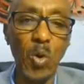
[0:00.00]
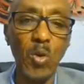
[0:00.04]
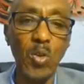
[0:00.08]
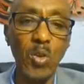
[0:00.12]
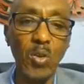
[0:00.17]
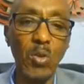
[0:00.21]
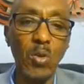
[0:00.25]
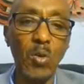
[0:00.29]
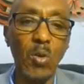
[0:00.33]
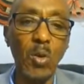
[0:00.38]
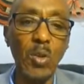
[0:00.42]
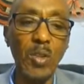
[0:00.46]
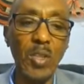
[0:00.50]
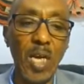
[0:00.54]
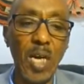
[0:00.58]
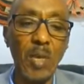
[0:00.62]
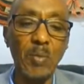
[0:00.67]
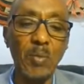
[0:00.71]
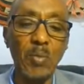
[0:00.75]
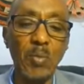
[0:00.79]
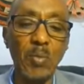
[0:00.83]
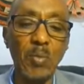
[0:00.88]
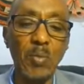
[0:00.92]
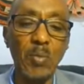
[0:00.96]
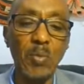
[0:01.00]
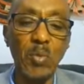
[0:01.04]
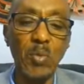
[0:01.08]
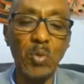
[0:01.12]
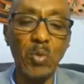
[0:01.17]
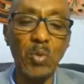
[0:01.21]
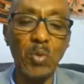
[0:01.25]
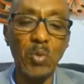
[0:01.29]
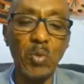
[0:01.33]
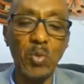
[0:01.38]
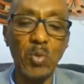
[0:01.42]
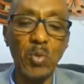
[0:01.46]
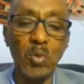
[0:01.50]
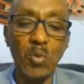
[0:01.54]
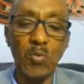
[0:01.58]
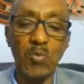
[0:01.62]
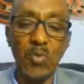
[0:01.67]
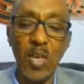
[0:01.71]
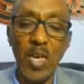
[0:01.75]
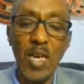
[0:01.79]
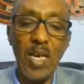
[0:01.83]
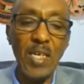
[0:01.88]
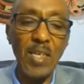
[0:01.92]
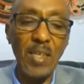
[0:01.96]
brought all types
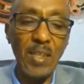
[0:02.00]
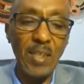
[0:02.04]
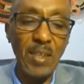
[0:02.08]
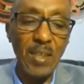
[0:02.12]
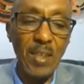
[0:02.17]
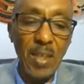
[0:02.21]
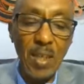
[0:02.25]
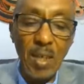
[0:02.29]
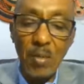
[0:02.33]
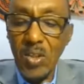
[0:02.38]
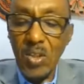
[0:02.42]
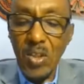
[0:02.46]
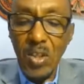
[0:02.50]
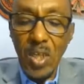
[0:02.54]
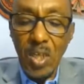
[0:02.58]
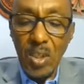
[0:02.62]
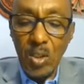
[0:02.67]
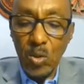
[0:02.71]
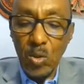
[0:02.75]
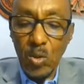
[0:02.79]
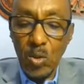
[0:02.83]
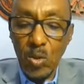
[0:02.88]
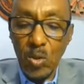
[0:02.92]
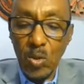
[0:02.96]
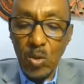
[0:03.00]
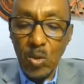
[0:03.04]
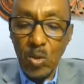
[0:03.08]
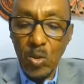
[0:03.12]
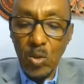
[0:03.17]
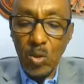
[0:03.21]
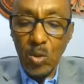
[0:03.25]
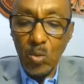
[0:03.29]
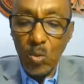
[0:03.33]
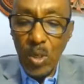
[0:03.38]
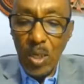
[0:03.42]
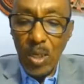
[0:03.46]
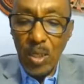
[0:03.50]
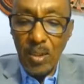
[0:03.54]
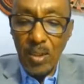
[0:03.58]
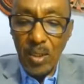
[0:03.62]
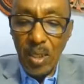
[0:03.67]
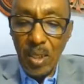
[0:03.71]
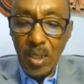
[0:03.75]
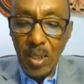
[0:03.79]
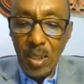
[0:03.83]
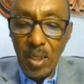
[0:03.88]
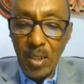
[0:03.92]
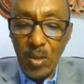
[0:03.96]
of aid, military as well
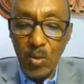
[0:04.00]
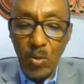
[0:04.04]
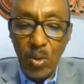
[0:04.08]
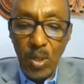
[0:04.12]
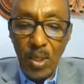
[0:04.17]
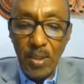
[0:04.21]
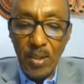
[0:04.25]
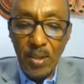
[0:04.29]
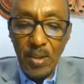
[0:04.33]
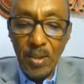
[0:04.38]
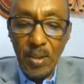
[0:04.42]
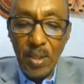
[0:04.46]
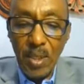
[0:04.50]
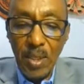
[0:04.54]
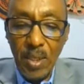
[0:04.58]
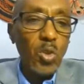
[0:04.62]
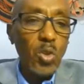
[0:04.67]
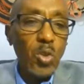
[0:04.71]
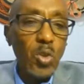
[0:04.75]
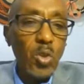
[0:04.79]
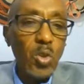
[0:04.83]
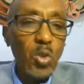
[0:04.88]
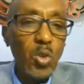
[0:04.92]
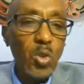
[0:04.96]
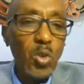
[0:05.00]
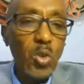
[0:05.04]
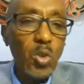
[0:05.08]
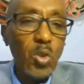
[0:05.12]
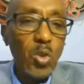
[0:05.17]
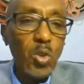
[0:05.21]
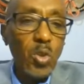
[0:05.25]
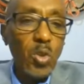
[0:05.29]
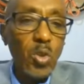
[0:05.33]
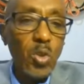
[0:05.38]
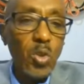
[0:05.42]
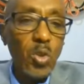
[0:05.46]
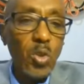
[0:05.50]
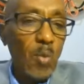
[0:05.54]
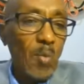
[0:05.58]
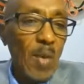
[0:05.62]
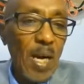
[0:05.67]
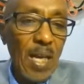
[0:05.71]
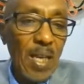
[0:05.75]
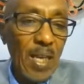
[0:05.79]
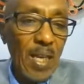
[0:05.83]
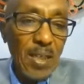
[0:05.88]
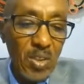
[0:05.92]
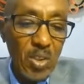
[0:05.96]
as otherwise. So Somalia,
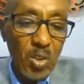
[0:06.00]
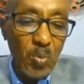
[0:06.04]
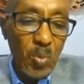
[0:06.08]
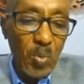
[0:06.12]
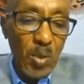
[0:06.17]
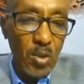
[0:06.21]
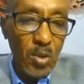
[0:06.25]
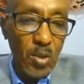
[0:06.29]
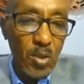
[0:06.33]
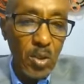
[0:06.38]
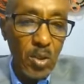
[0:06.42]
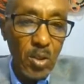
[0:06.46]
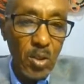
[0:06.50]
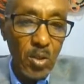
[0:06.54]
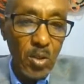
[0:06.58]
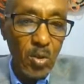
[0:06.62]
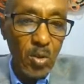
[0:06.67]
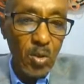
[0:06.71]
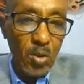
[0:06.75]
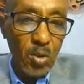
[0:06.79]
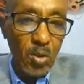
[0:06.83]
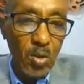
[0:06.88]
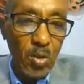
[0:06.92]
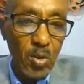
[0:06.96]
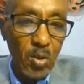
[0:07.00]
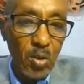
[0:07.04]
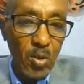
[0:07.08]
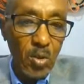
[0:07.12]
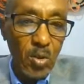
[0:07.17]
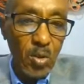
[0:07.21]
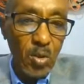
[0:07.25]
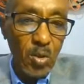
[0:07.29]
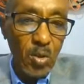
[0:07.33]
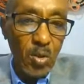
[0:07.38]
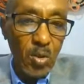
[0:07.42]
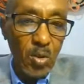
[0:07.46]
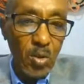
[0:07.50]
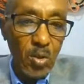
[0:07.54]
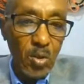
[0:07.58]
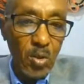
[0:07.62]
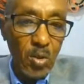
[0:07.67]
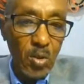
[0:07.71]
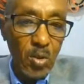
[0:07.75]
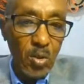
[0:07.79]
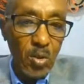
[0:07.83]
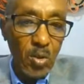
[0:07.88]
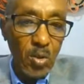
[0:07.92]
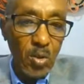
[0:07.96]
the
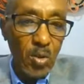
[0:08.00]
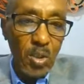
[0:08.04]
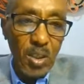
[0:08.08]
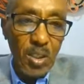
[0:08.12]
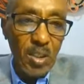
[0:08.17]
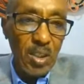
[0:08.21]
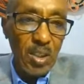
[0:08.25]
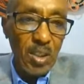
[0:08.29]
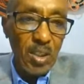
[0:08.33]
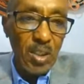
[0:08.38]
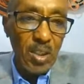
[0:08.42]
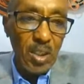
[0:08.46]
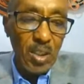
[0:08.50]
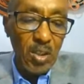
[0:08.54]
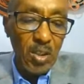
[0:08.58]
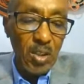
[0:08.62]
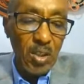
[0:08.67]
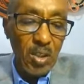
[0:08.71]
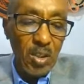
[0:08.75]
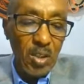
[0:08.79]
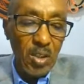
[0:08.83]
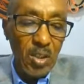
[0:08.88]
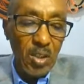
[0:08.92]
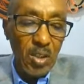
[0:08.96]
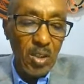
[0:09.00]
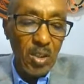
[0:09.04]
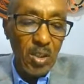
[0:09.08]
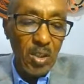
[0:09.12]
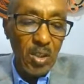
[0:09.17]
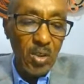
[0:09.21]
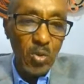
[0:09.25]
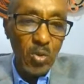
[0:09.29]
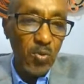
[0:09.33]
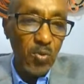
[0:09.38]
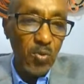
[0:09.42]
unity to Somalia,